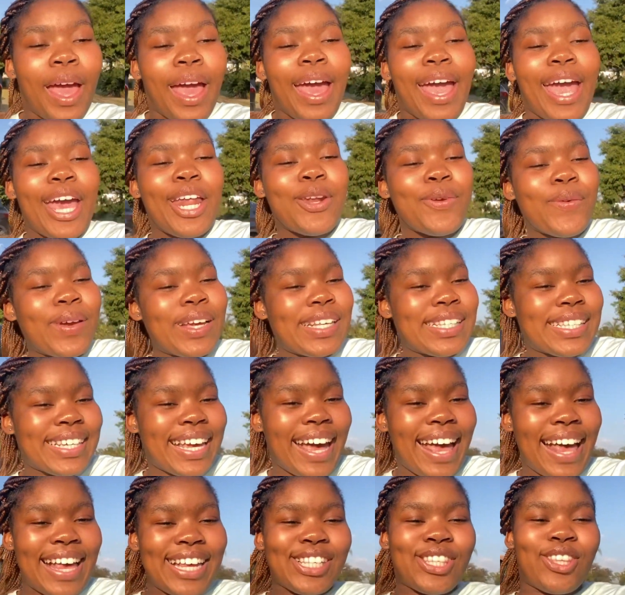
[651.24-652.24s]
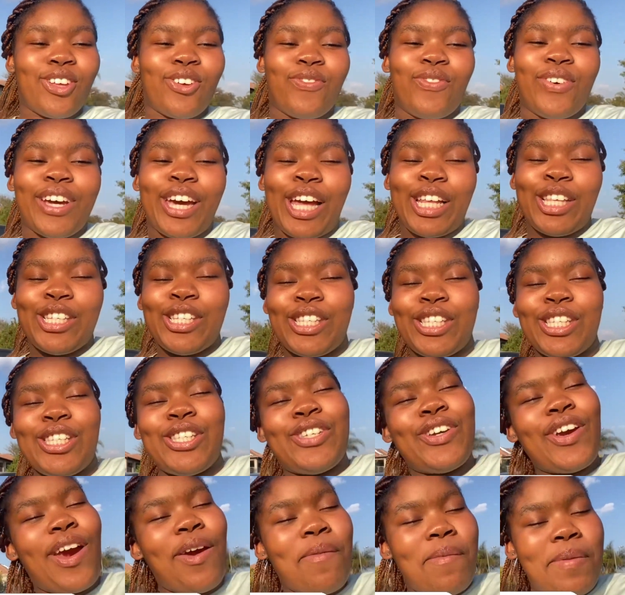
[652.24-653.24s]
anyways guys, don't forget to
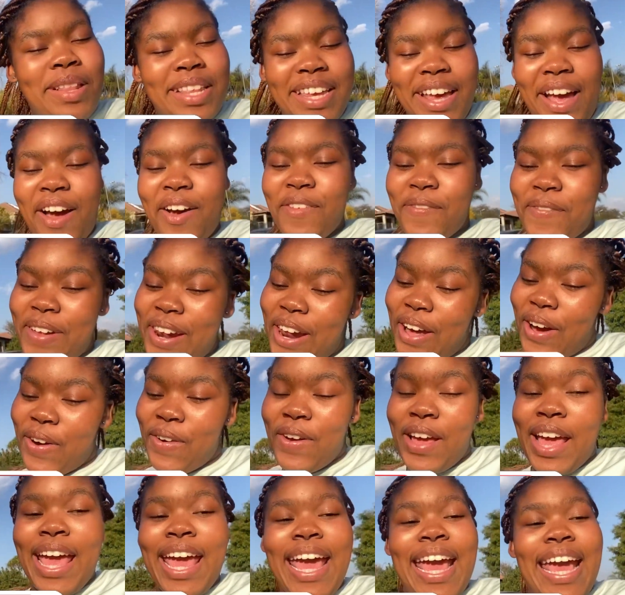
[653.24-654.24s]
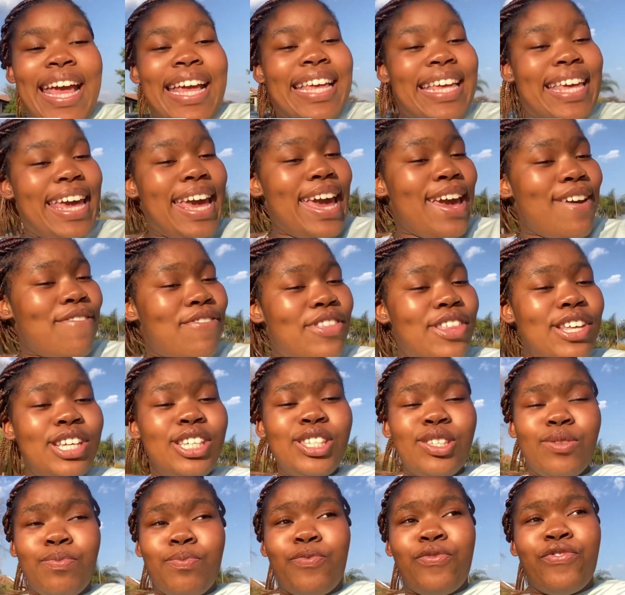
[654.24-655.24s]
subscribe down below. Give
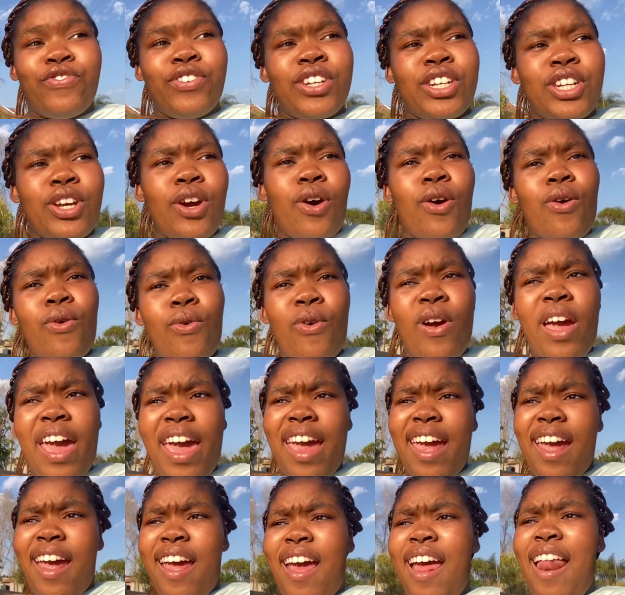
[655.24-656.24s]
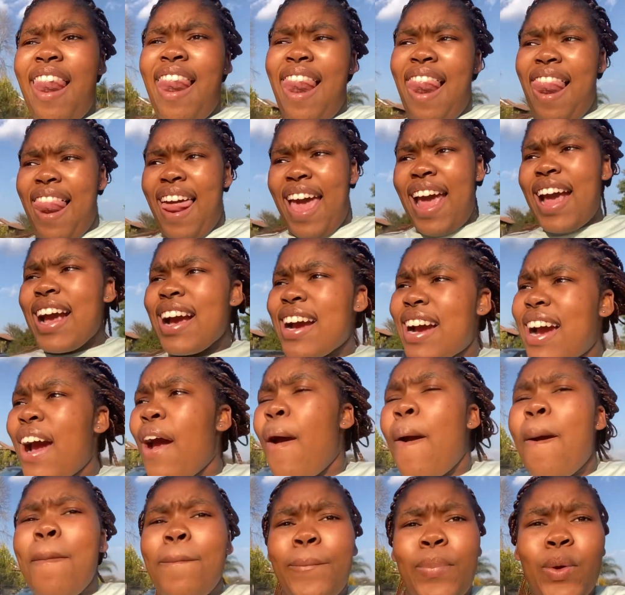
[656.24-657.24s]
this video a like
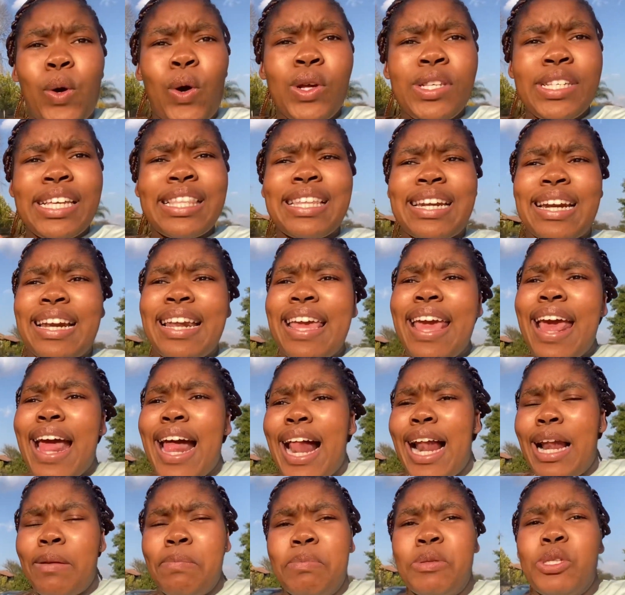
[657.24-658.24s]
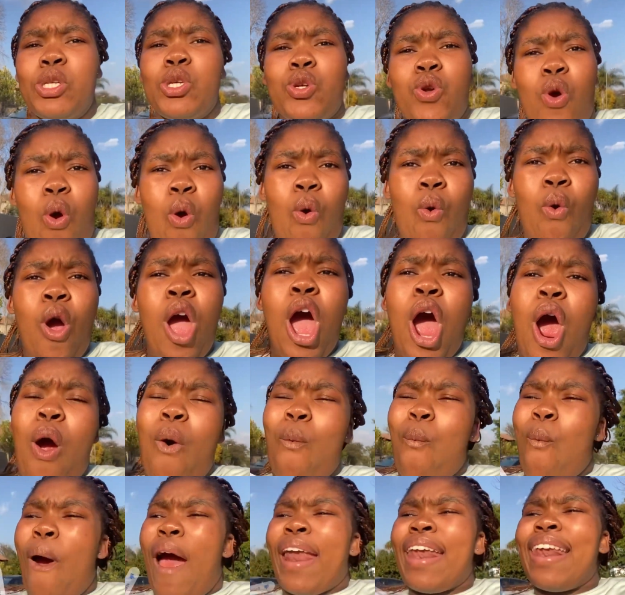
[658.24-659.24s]
because it really helps, you know.
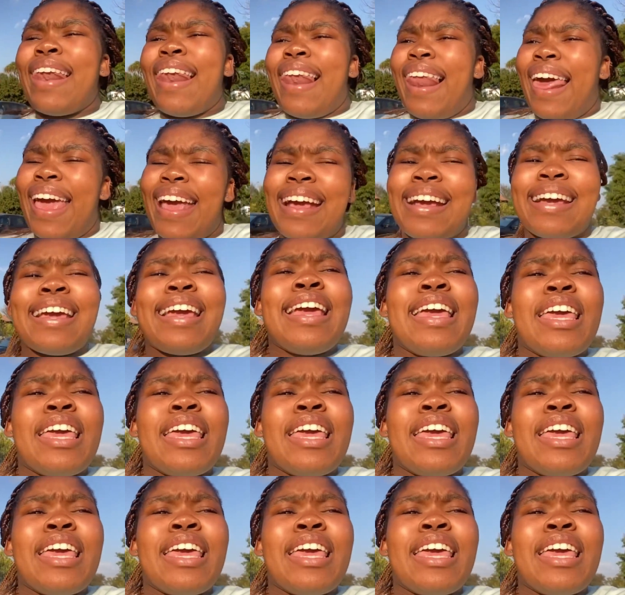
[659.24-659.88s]
One like